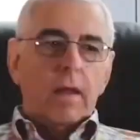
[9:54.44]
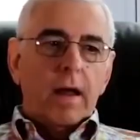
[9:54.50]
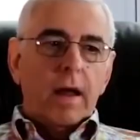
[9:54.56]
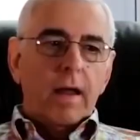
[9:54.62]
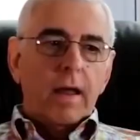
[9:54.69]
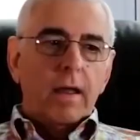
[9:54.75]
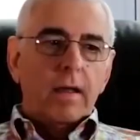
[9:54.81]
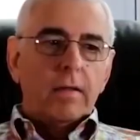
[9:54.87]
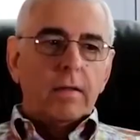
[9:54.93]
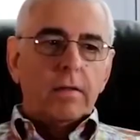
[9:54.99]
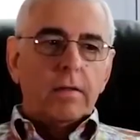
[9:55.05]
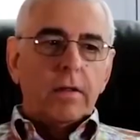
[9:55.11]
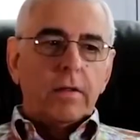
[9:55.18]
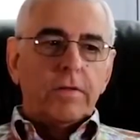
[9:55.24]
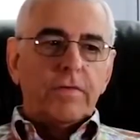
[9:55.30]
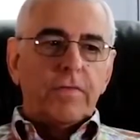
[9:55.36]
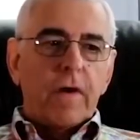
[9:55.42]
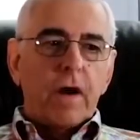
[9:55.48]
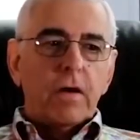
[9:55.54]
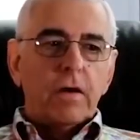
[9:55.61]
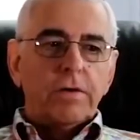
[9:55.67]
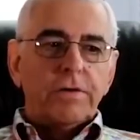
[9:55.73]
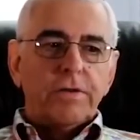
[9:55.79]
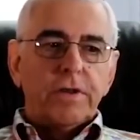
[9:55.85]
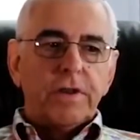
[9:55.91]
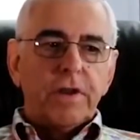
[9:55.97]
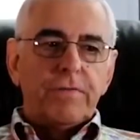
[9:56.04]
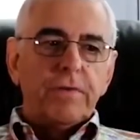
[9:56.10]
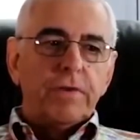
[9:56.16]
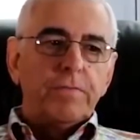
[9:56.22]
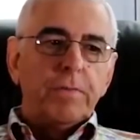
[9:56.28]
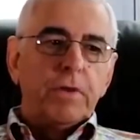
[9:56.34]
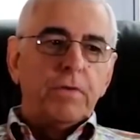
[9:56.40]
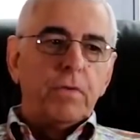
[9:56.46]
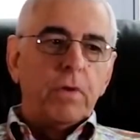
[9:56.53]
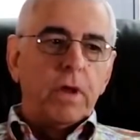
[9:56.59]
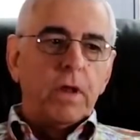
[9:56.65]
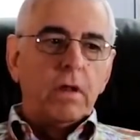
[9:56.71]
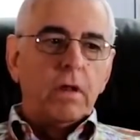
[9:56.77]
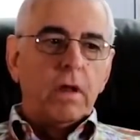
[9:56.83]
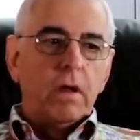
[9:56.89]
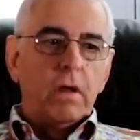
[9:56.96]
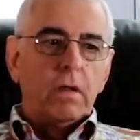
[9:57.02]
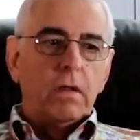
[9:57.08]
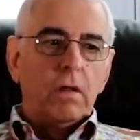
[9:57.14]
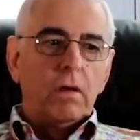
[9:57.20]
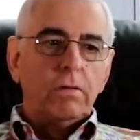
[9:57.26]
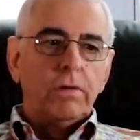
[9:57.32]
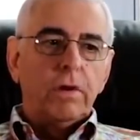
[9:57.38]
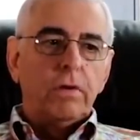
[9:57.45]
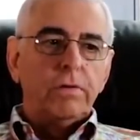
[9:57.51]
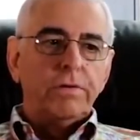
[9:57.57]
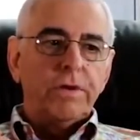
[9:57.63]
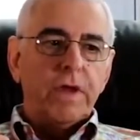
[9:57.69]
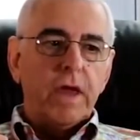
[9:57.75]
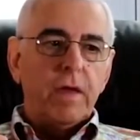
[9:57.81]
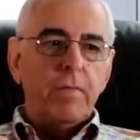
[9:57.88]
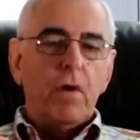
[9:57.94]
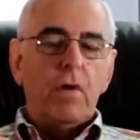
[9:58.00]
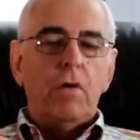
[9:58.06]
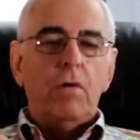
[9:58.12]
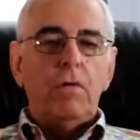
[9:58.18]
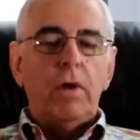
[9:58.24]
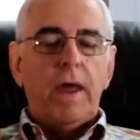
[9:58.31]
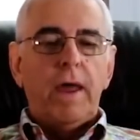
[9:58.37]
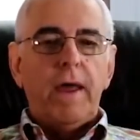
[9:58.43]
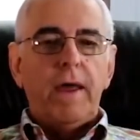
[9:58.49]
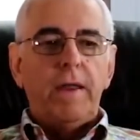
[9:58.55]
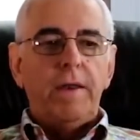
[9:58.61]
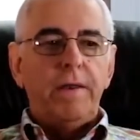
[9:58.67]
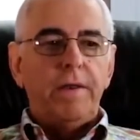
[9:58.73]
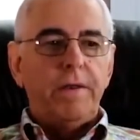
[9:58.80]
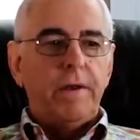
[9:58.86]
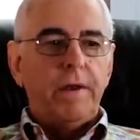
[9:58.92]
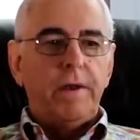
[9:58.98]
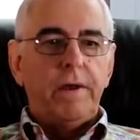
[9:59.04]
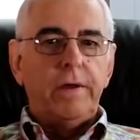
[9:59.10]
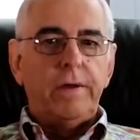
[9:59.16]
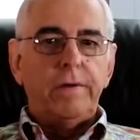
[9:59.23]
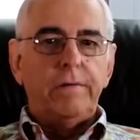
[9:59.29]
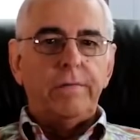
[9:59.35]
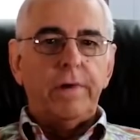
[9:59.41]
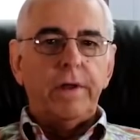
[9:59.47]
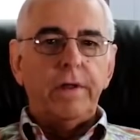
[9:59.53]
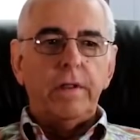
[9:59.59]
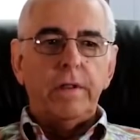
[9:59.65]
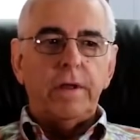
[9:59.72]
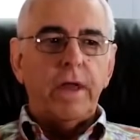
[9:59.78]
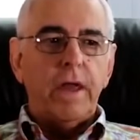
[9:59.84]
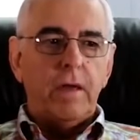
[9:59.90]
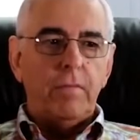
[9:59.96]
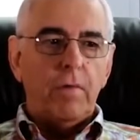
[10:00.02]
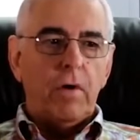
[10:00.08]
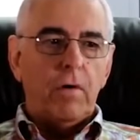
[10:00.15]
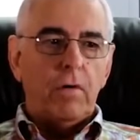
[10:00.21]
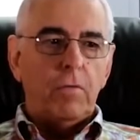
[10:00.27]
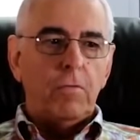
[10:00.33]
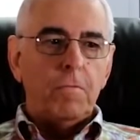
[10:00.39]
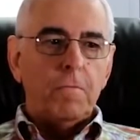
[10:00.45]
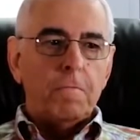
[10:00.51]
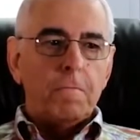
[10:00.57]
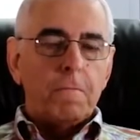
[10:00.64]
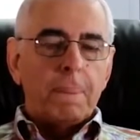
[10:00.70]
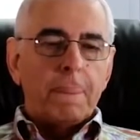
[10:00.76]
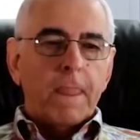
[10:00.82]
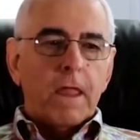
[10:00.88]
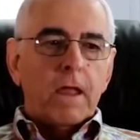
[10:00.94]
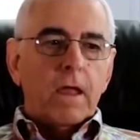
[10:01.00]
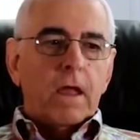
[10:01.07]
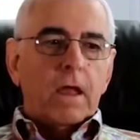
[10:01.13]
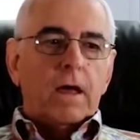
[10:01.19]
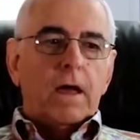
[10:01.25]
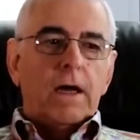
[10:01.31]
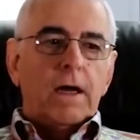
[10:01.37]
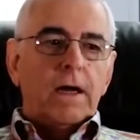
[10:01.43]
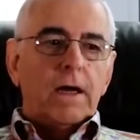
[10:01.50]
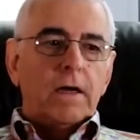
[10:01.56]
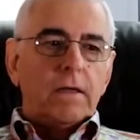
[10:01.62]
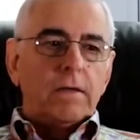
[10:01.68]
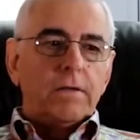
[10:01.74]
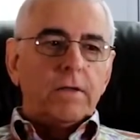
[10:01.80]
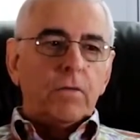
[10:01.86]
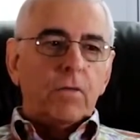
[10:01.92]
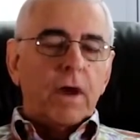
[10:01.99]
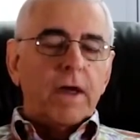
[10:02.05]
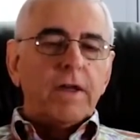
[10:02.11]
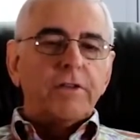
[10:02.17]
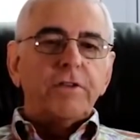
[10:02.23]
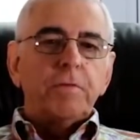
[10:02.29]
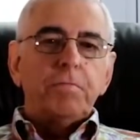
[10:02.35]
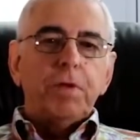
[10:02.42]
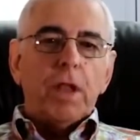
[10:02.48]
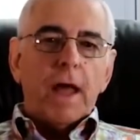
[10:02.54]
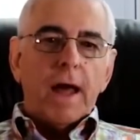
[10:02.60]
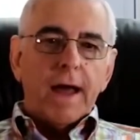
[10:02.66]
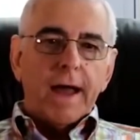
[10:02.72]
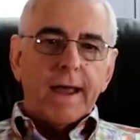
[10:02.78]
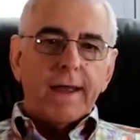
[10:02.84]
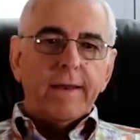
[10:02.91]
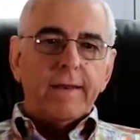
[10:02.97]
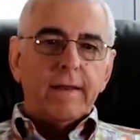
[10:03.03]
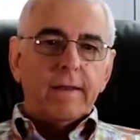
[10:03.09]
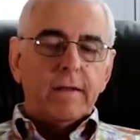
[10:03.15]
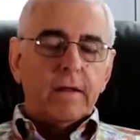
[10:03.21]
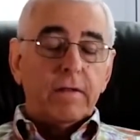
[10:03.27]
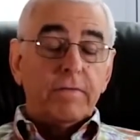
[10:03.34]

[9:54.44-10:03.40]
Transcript: As far as the difference between low-dose chemo and regular chemo, The way it's applied